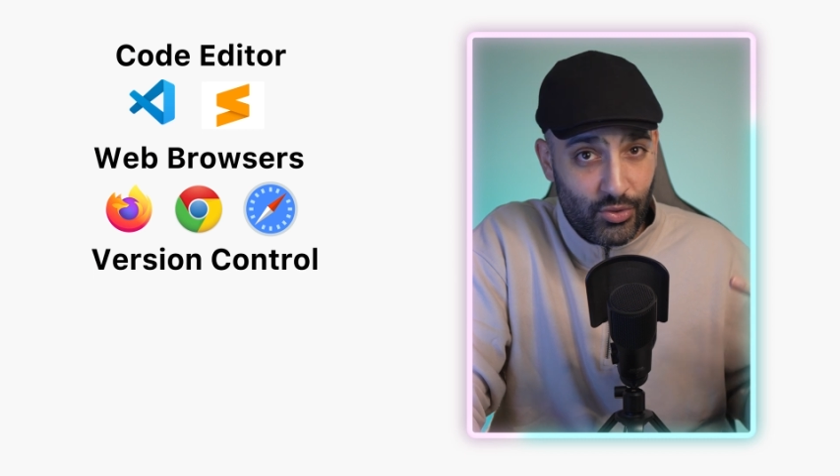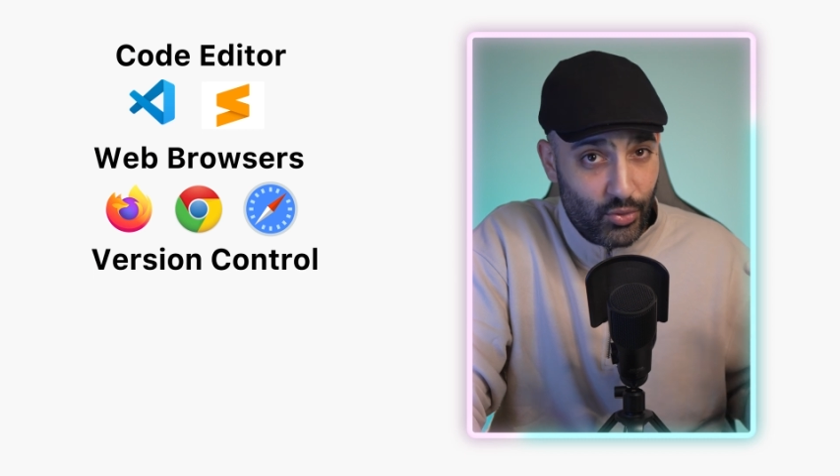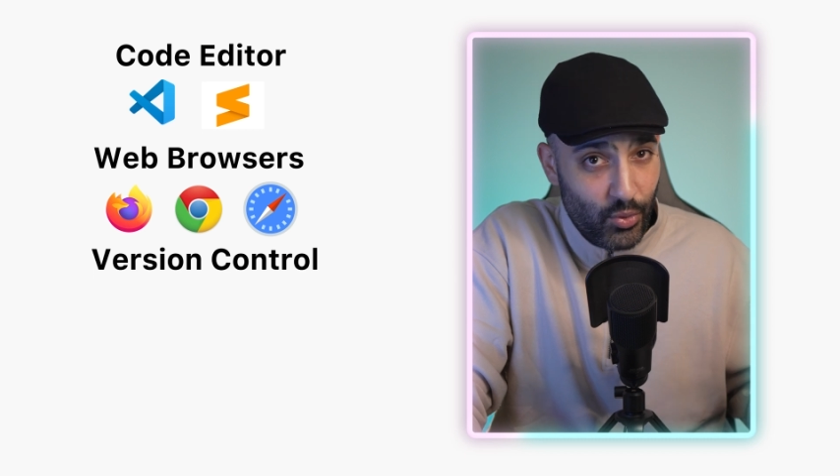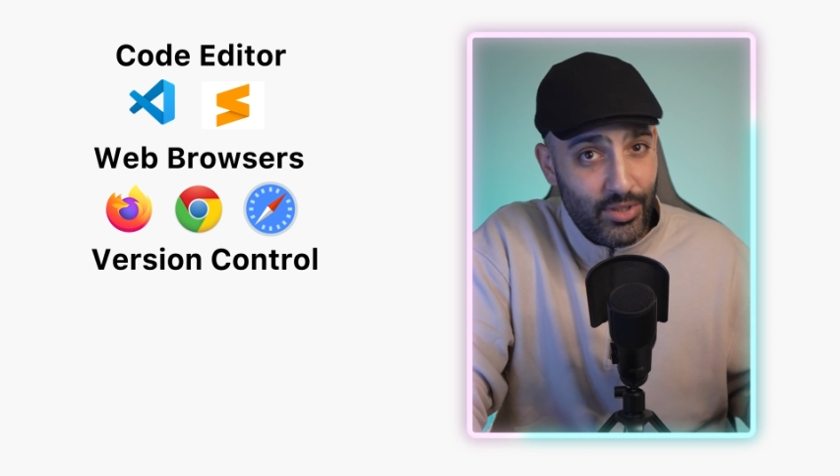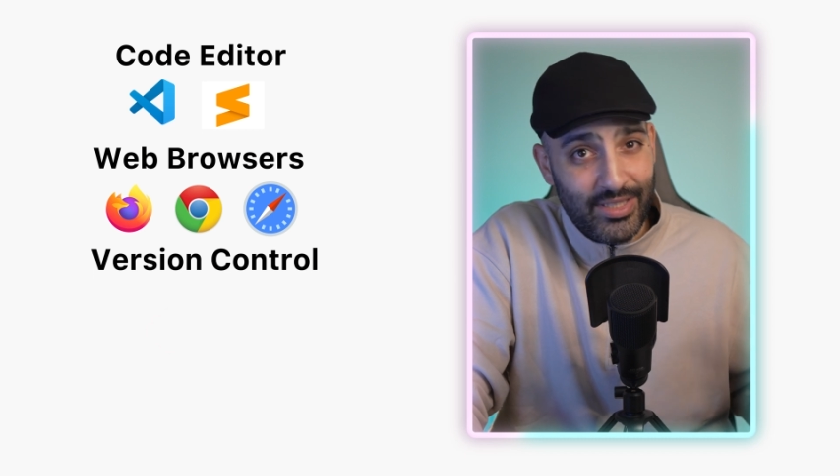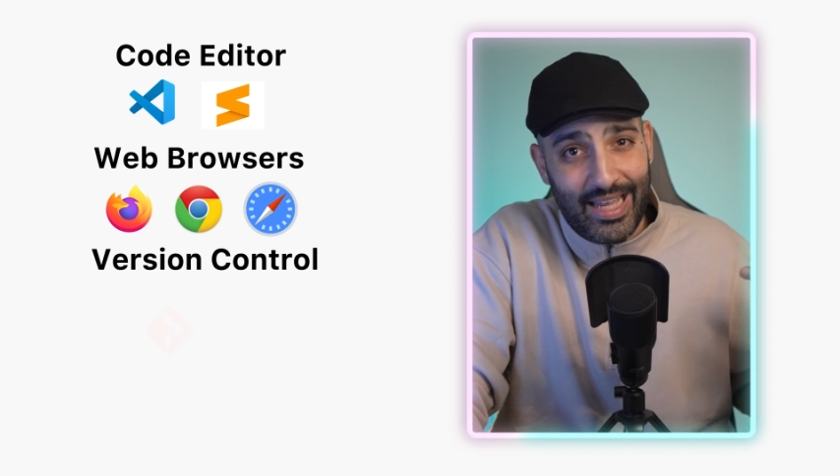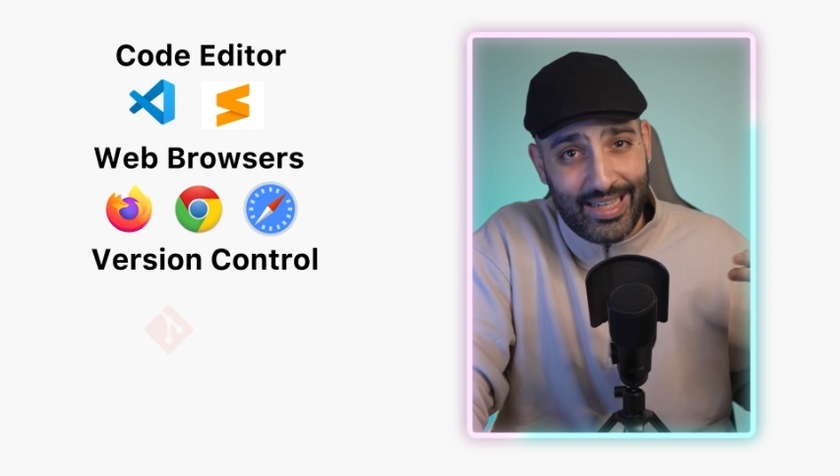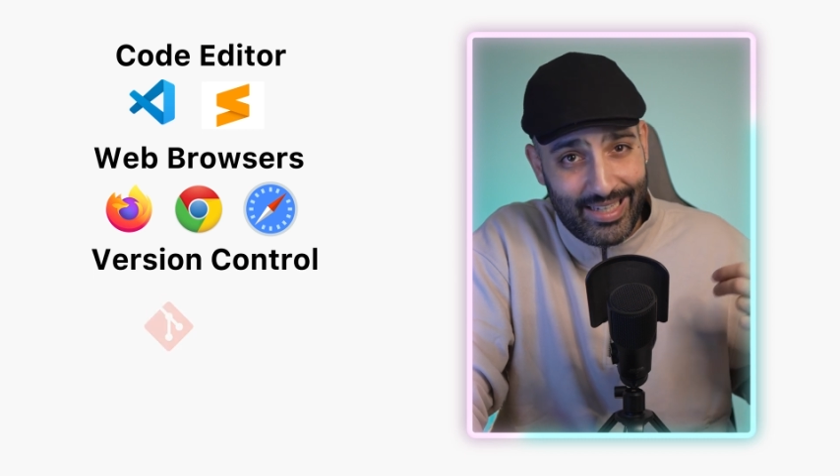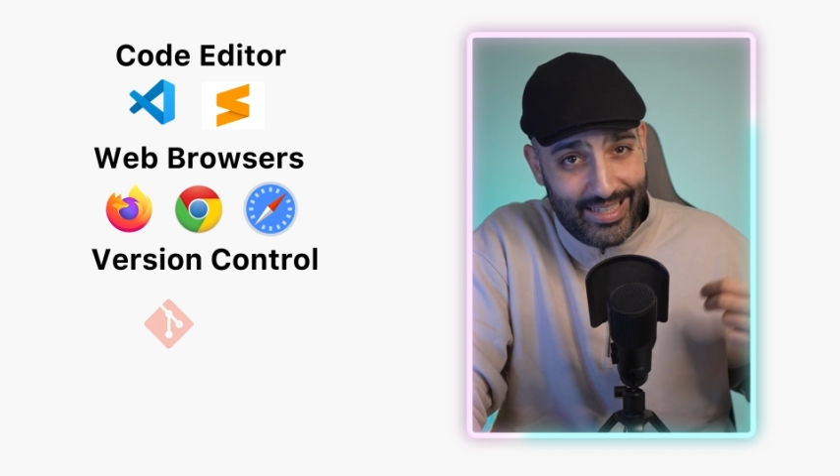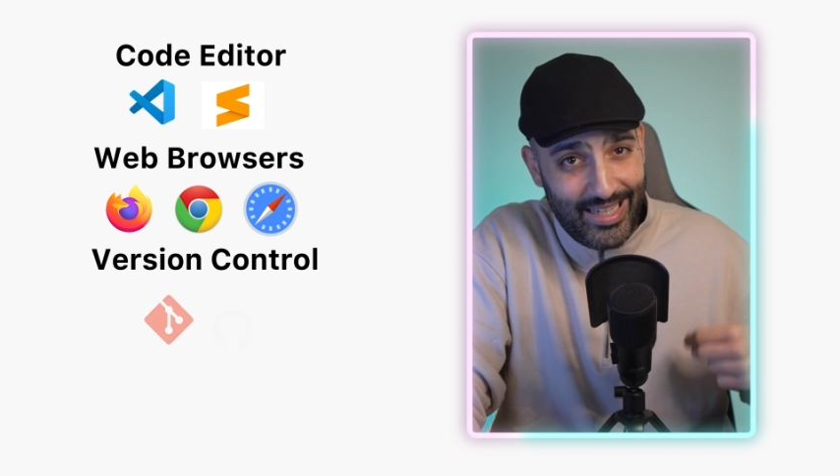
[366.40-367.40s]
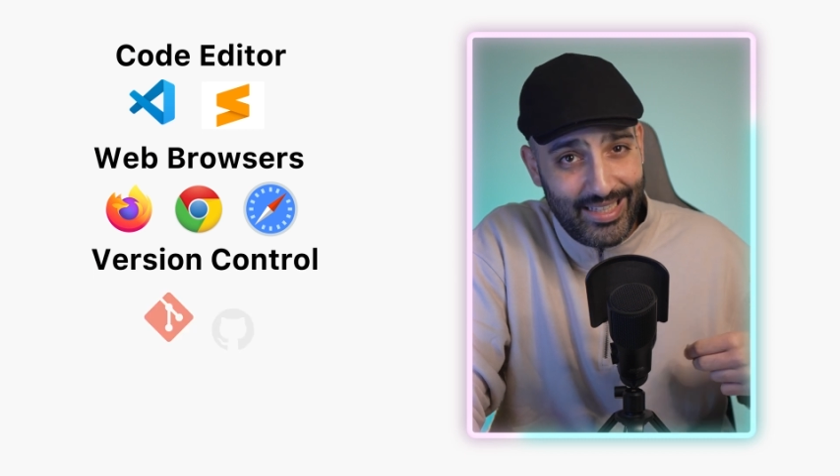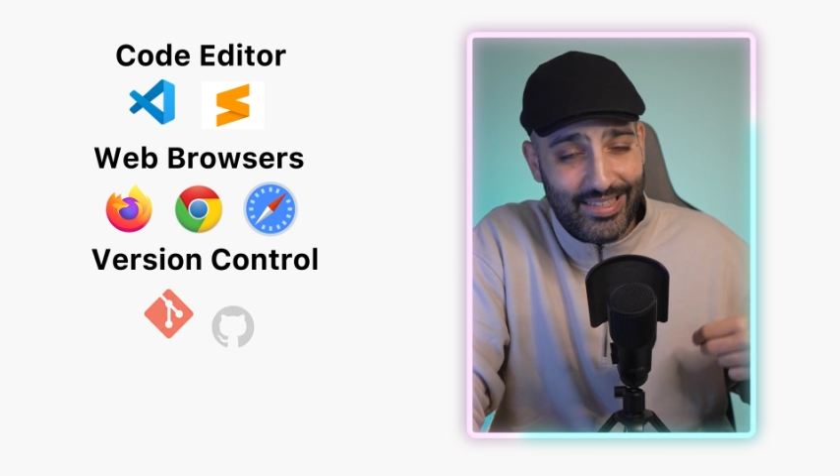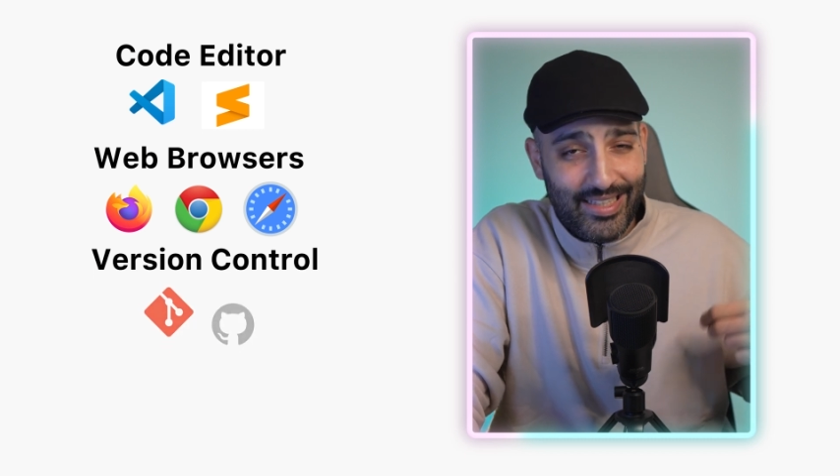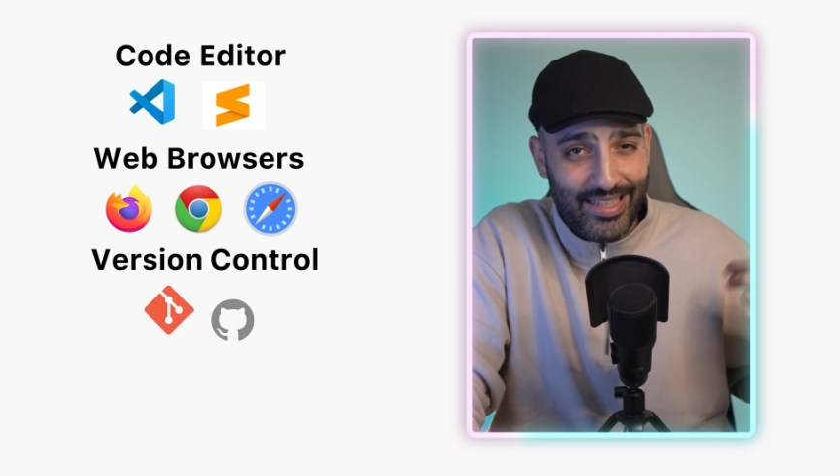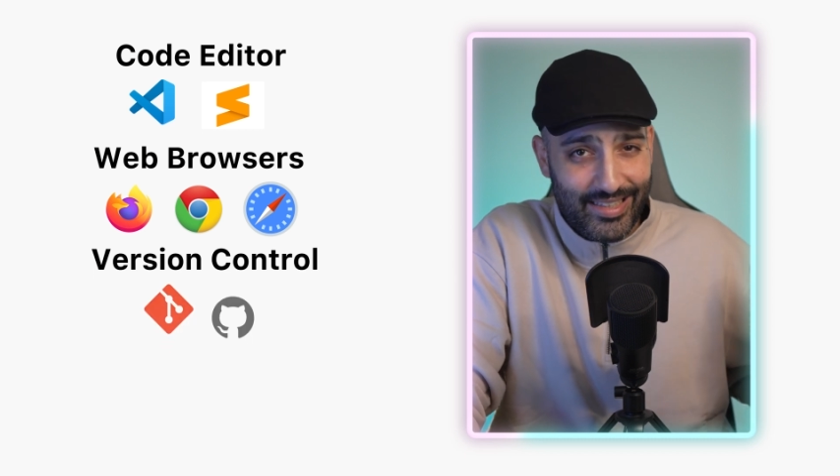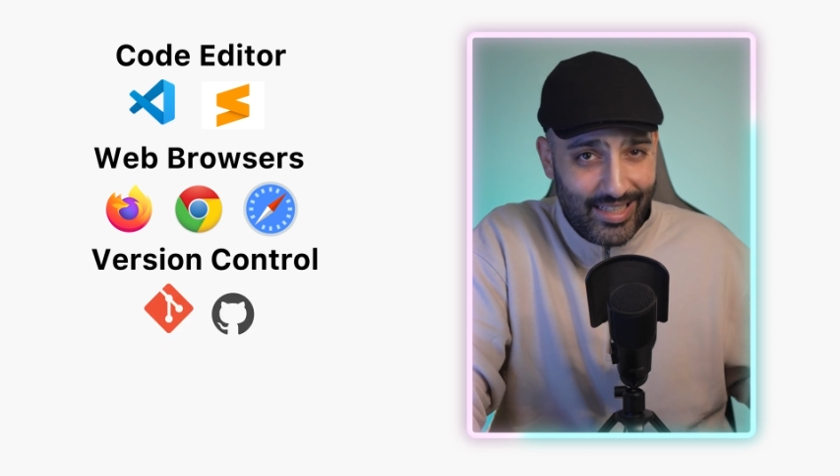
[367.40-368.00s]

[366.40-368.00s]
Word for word: tools like Git and